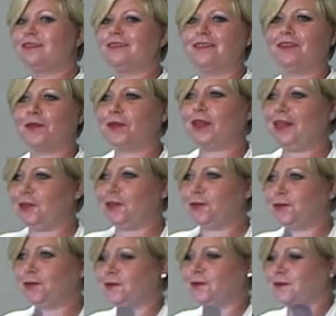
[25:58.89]
Thank you.
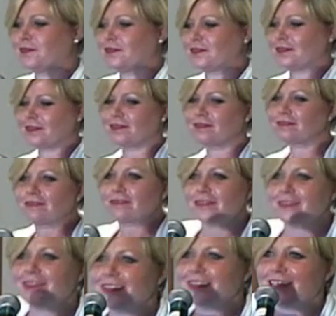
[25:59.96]

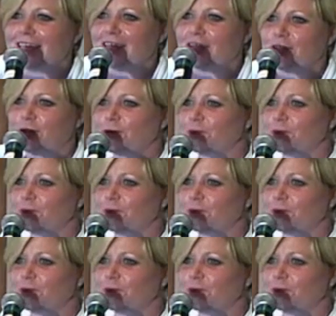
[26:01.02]
Thank you.